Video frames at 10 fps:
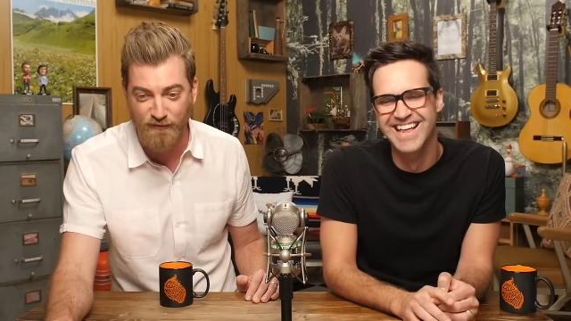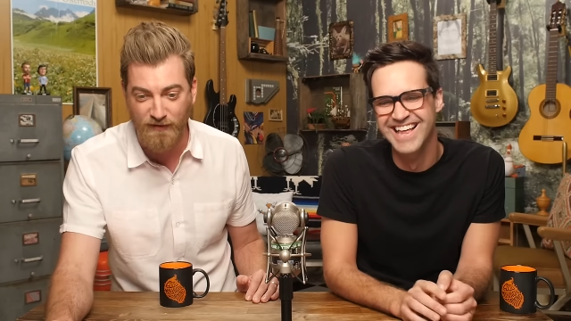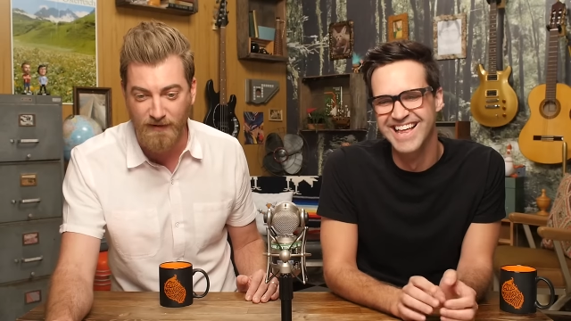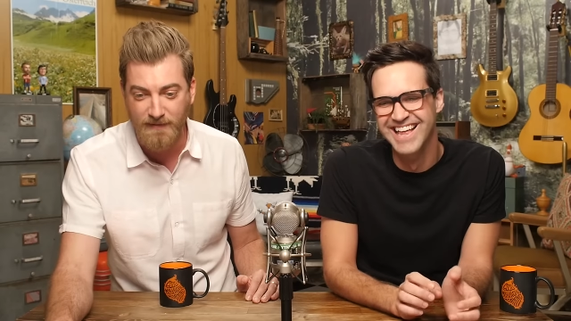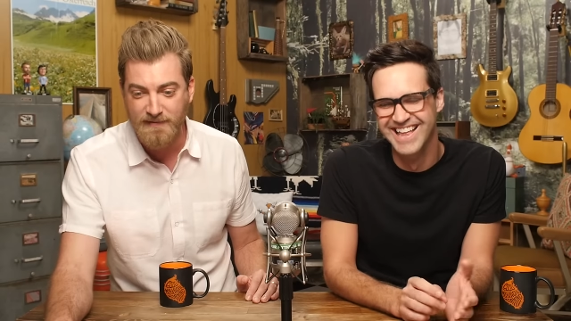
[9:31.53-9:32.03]

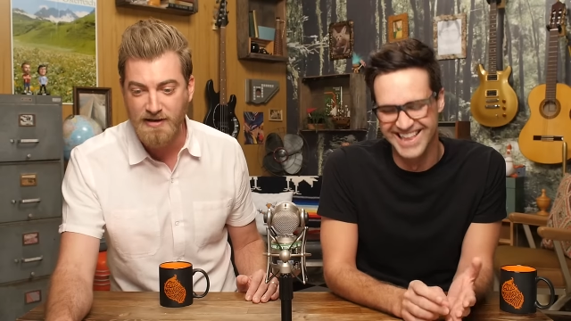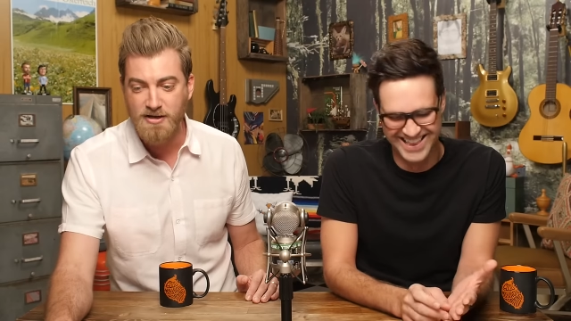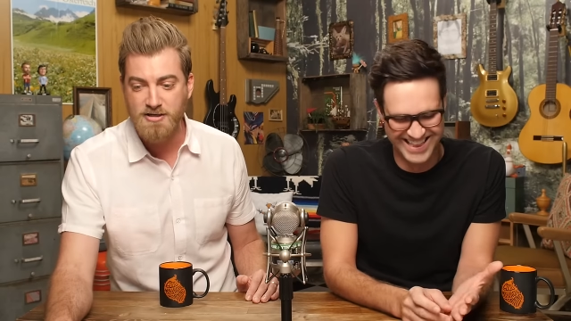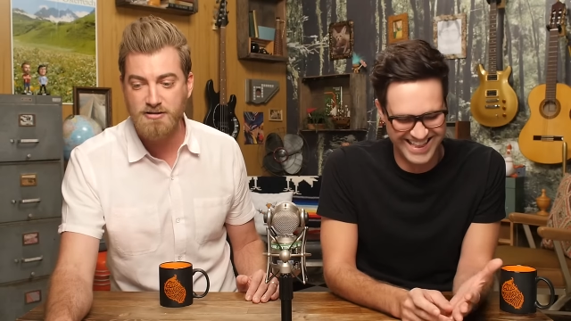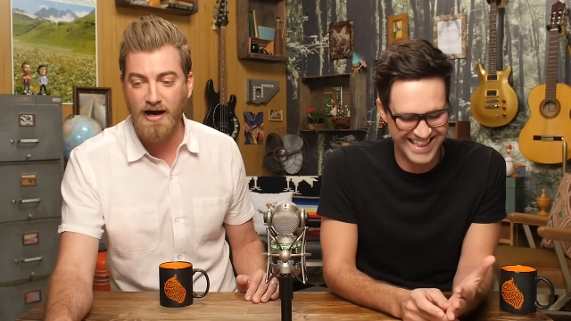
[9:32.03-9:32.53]
Speaker 1: prefer.
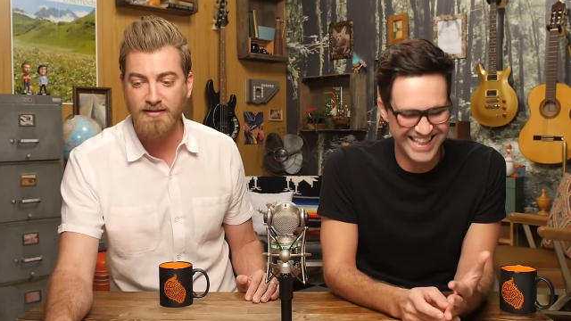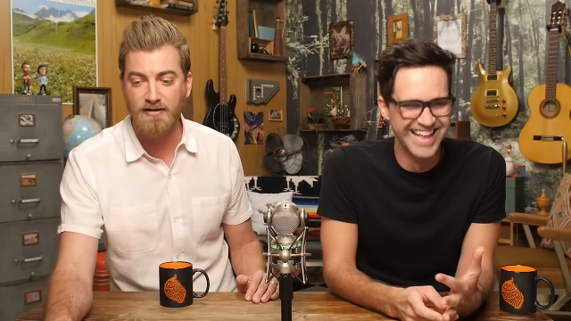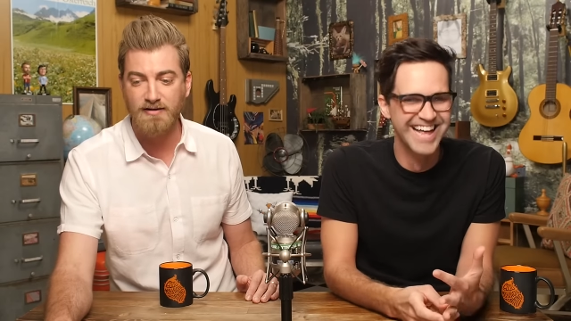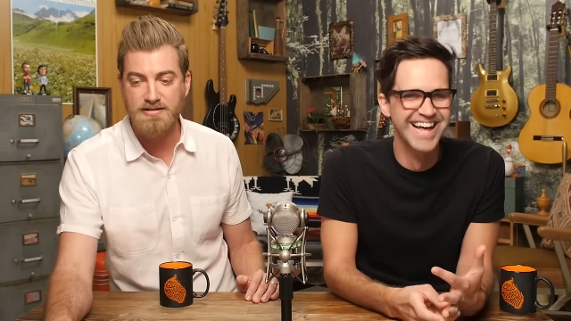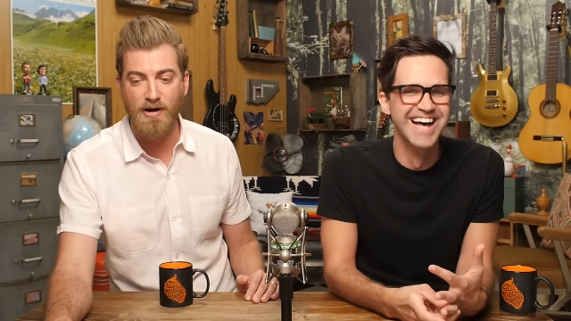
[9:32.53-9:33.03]
So I
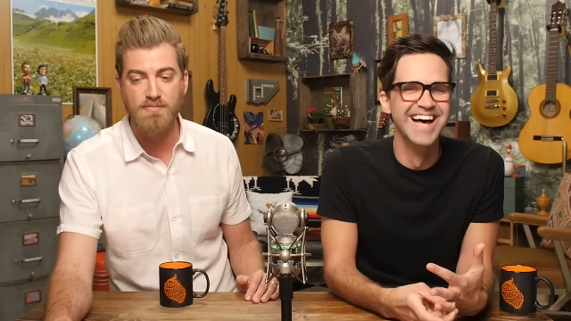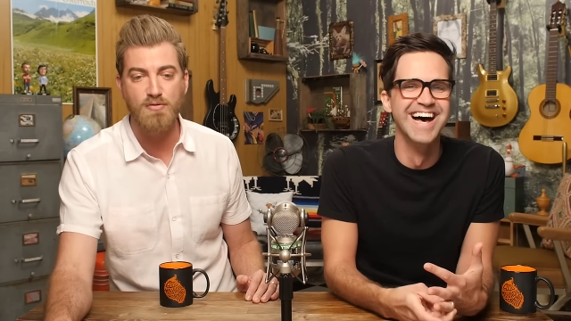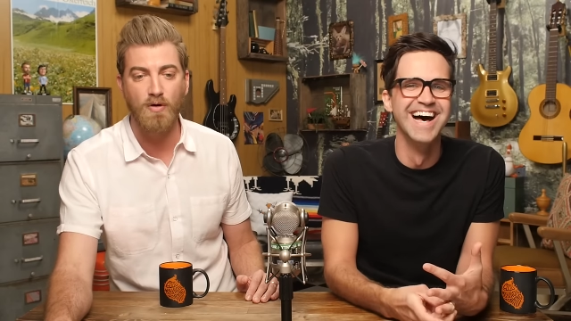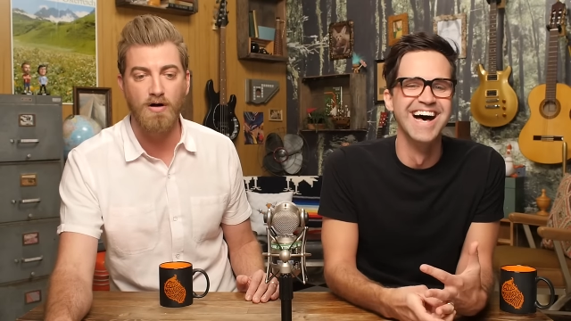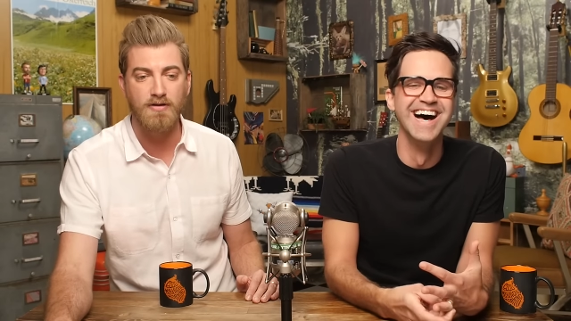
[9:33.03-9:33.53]
think this might be
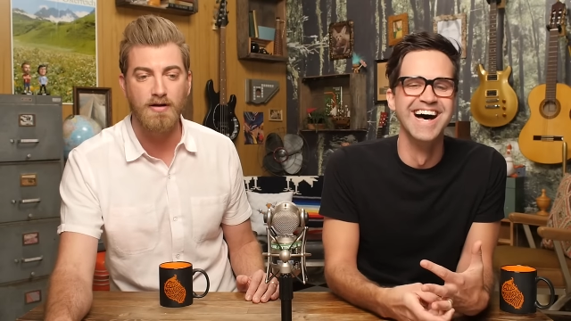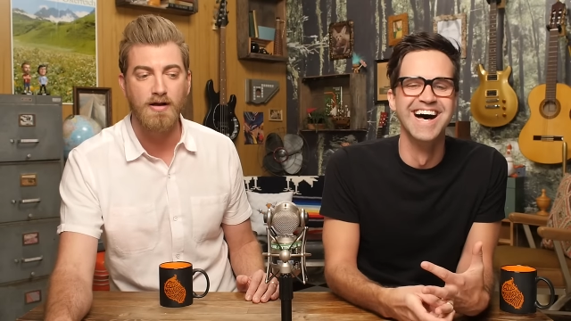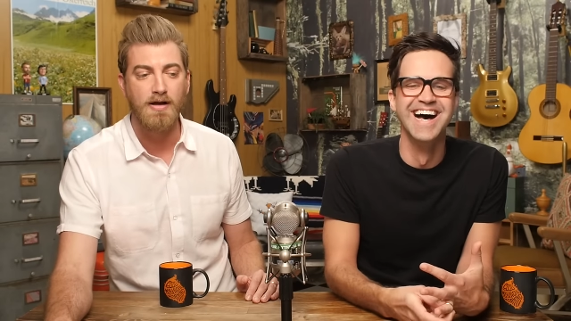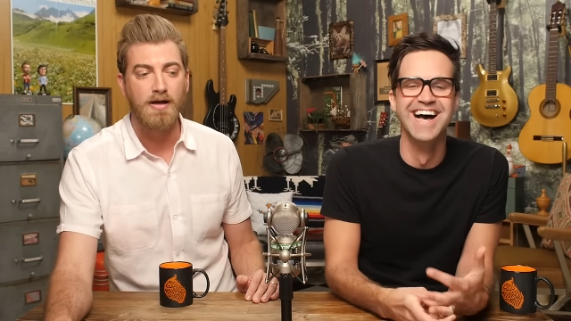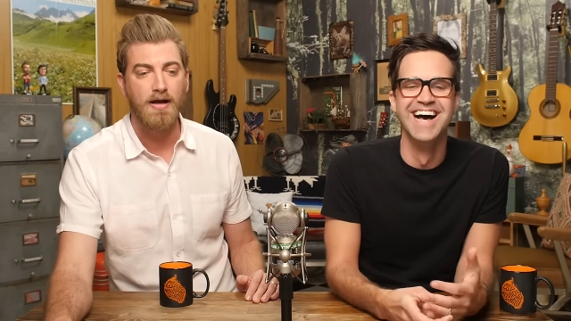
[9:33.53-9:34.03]
worth it.